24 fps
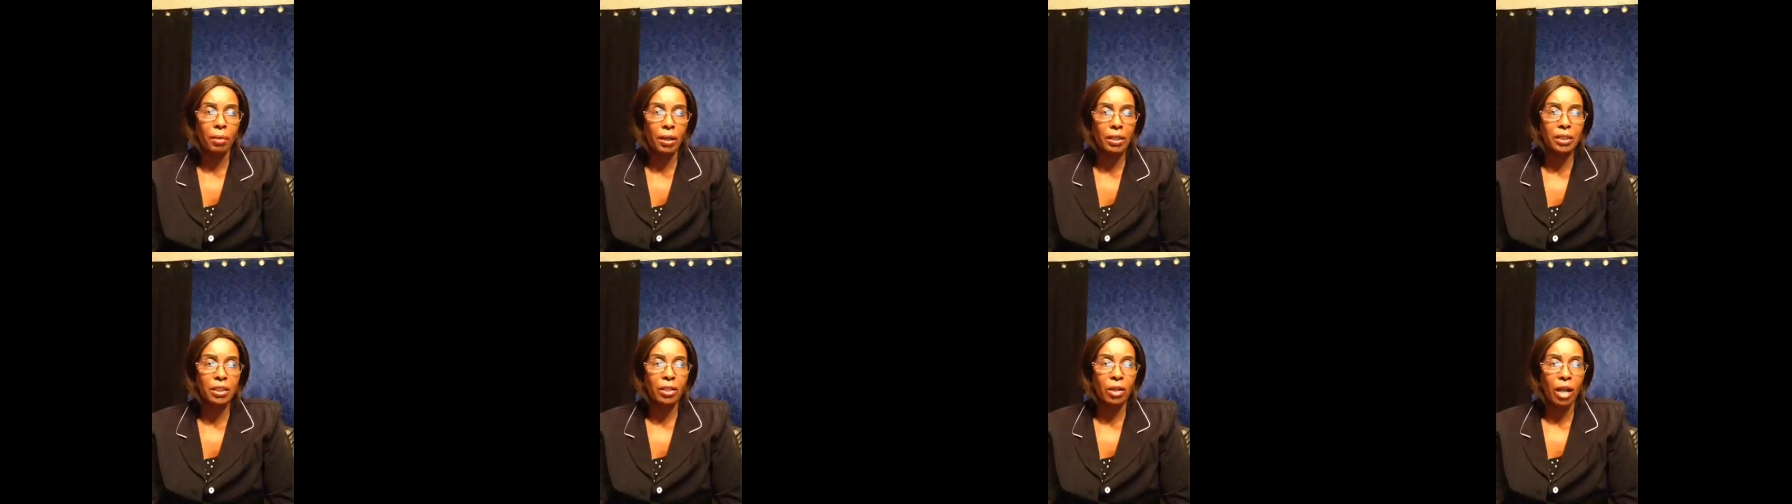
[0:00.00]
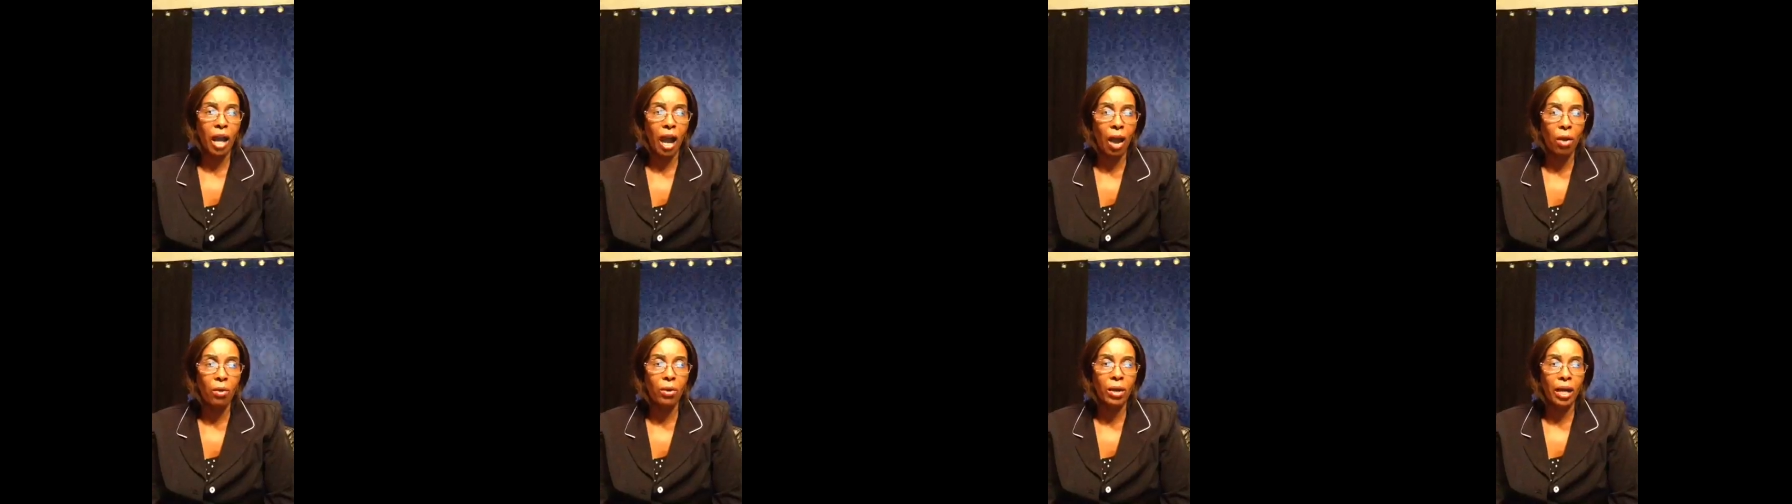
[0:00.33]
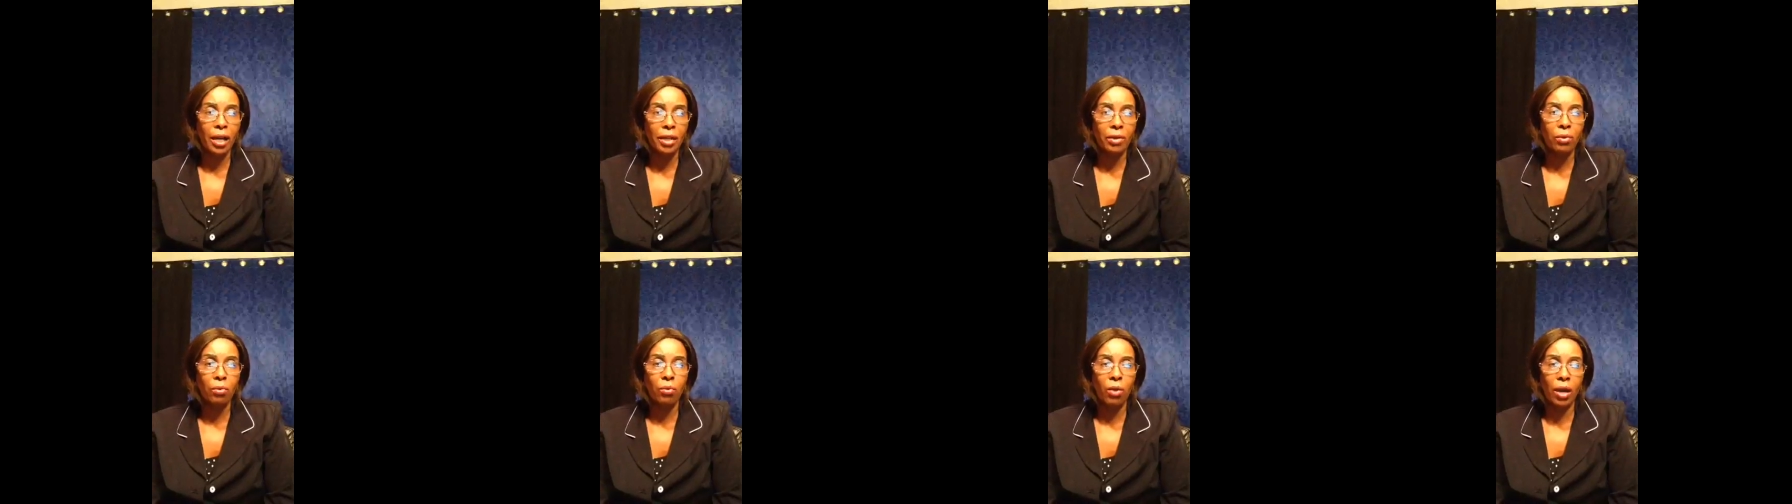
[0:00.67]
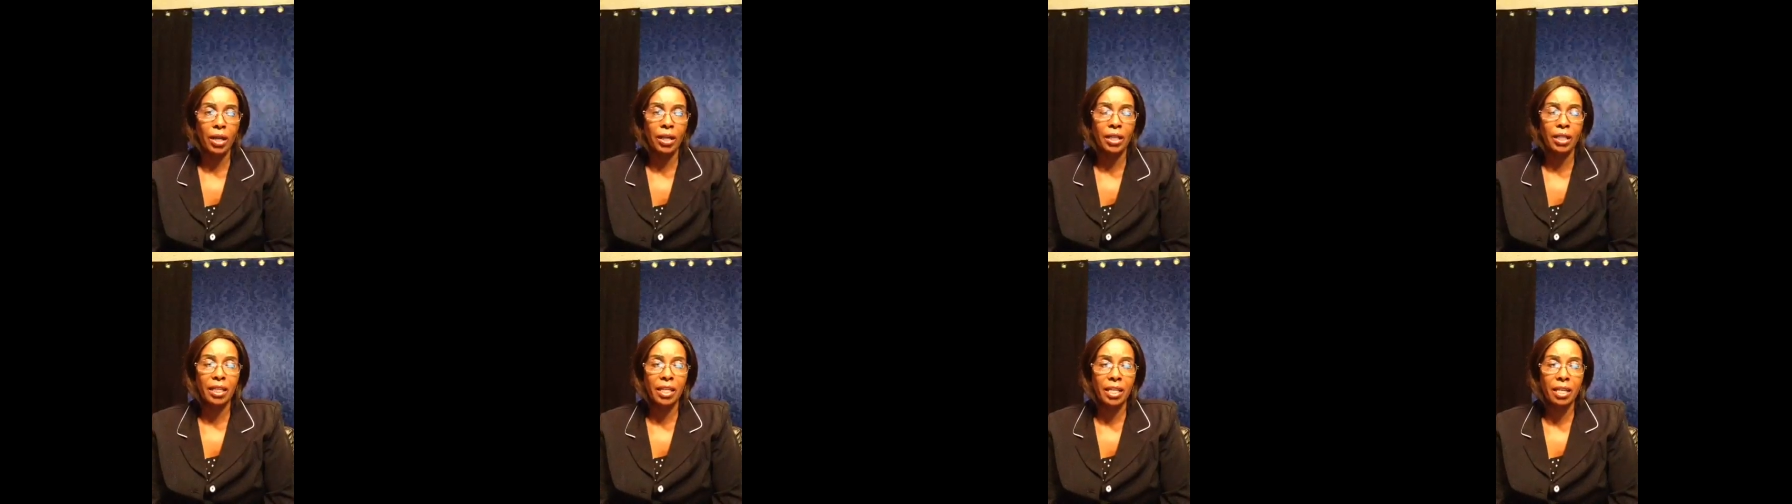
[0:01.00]
But how can
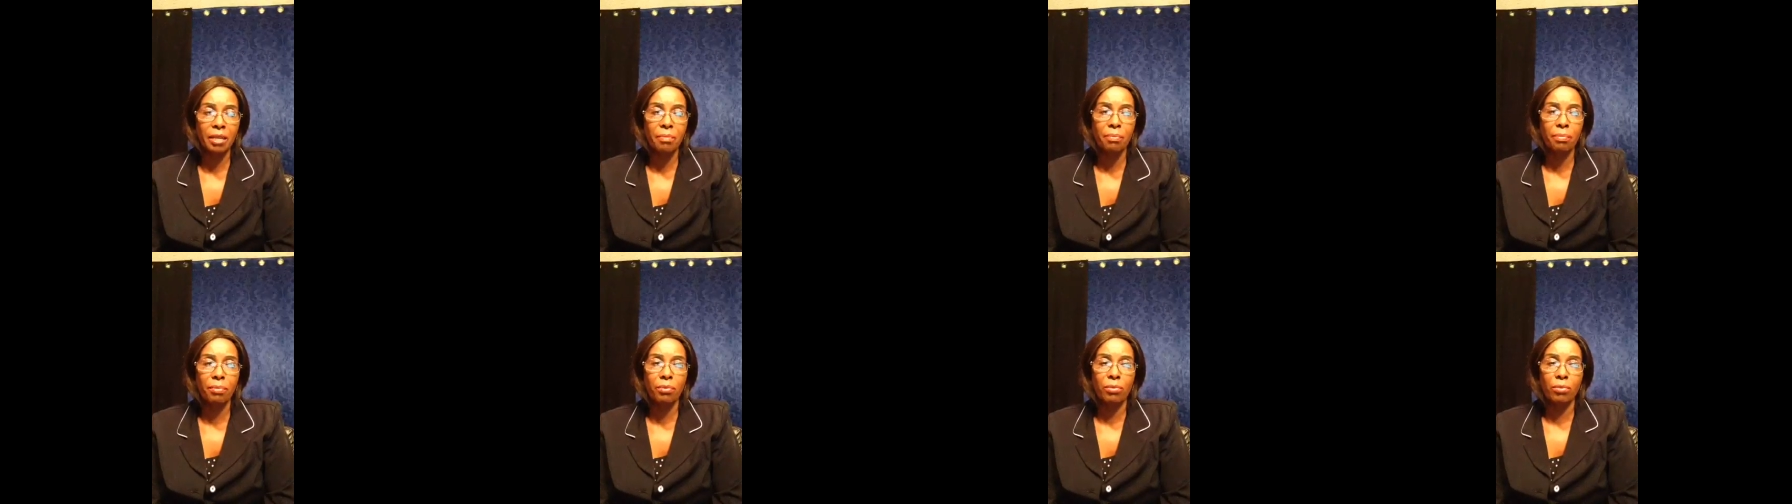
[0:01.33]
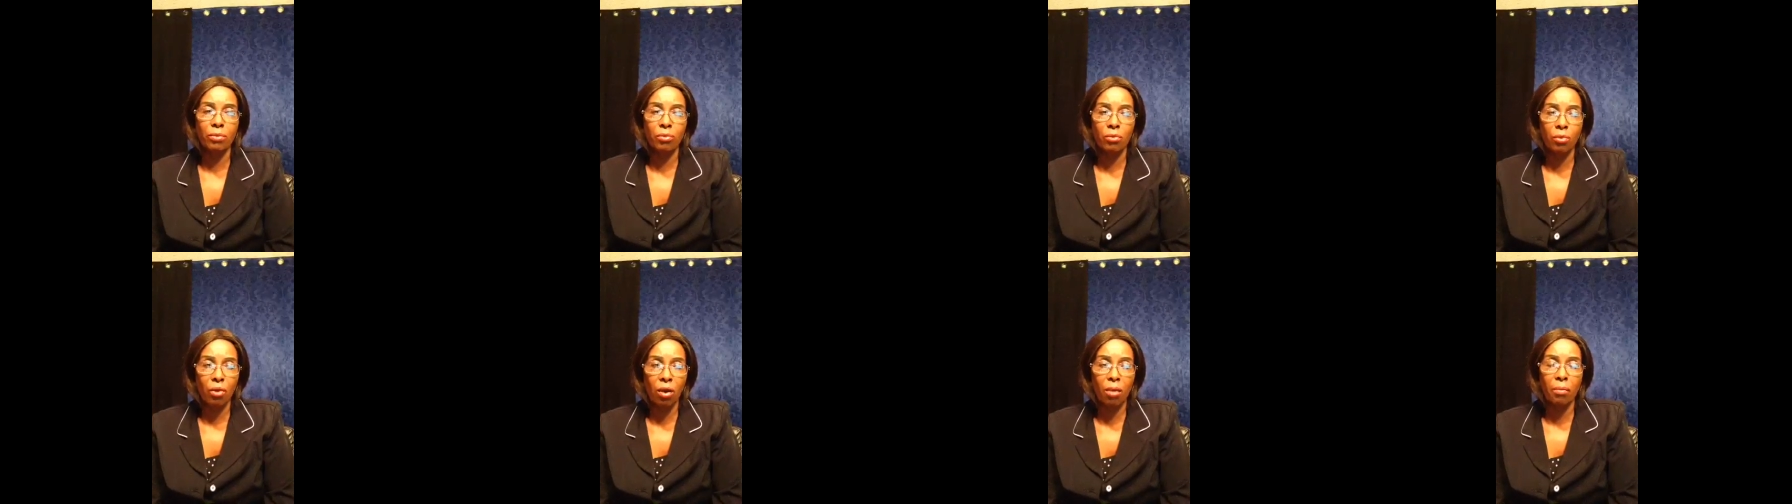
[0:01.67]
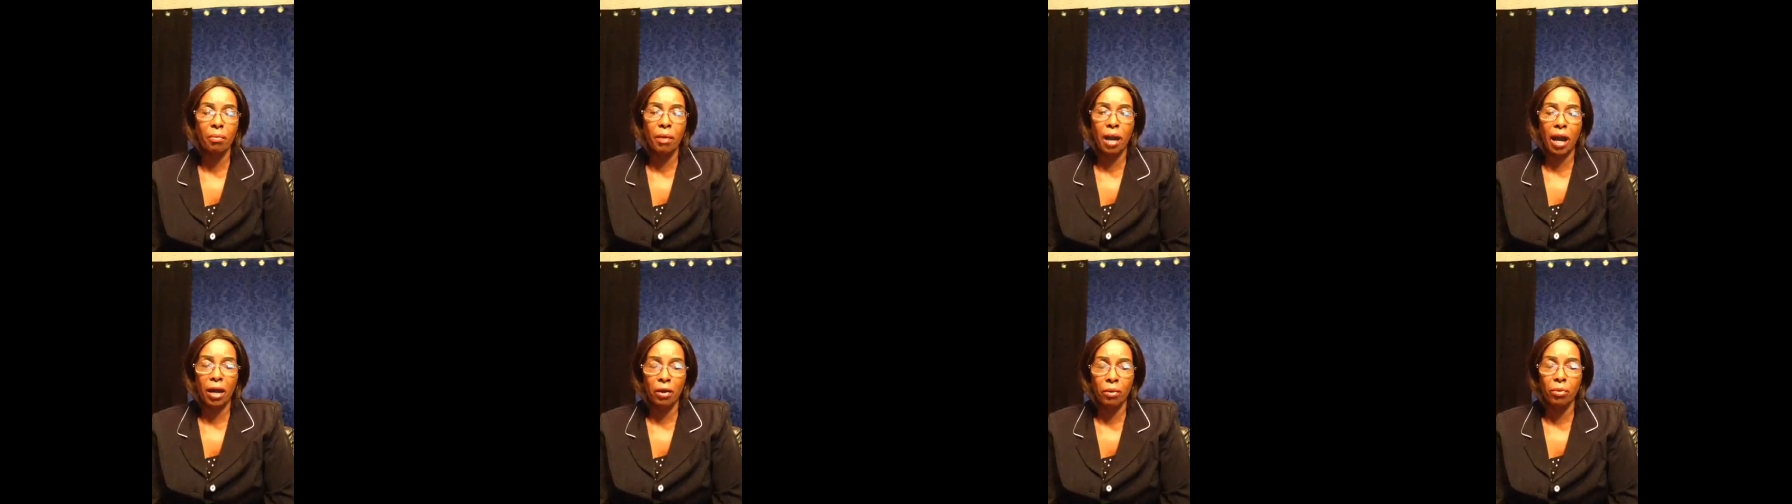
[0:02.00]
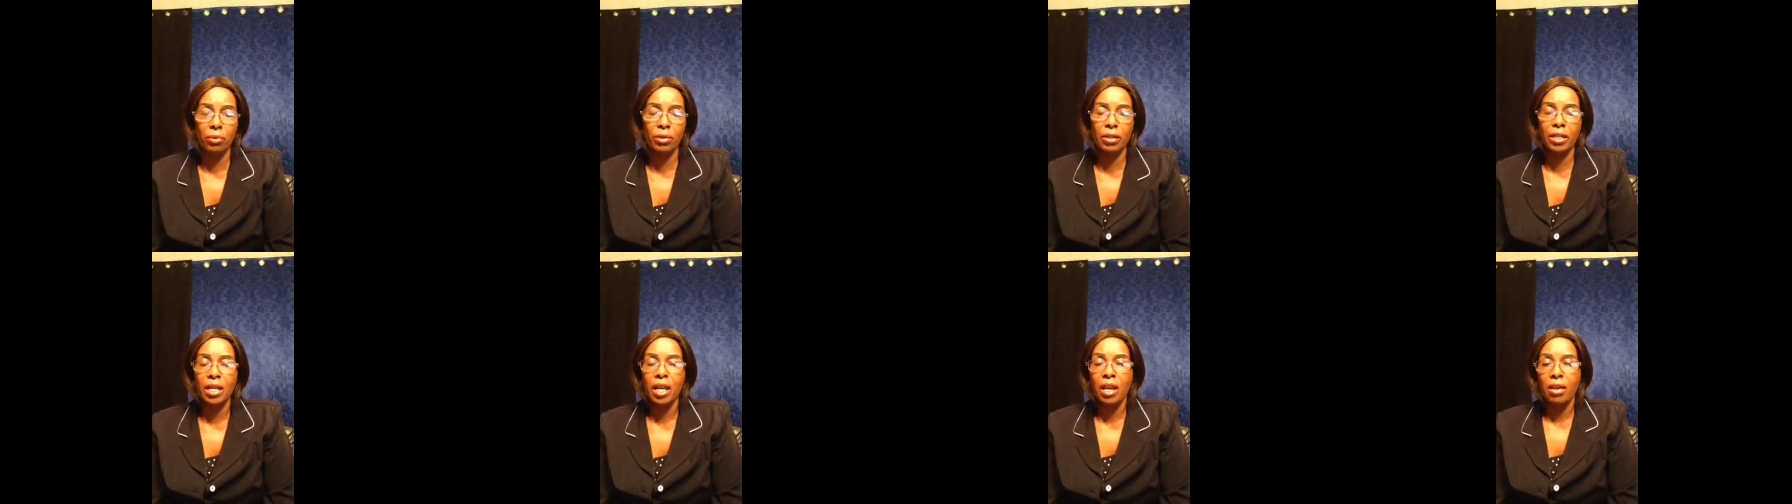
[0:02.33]
one keep warm
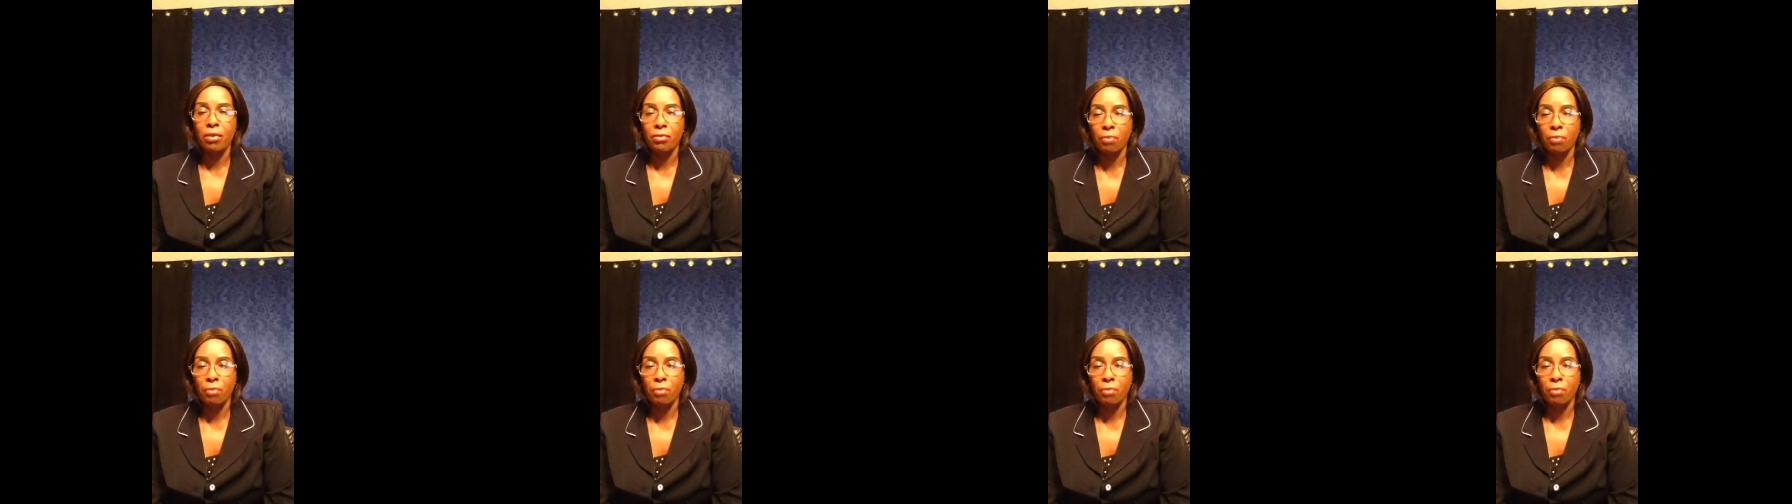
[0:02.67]
aroma.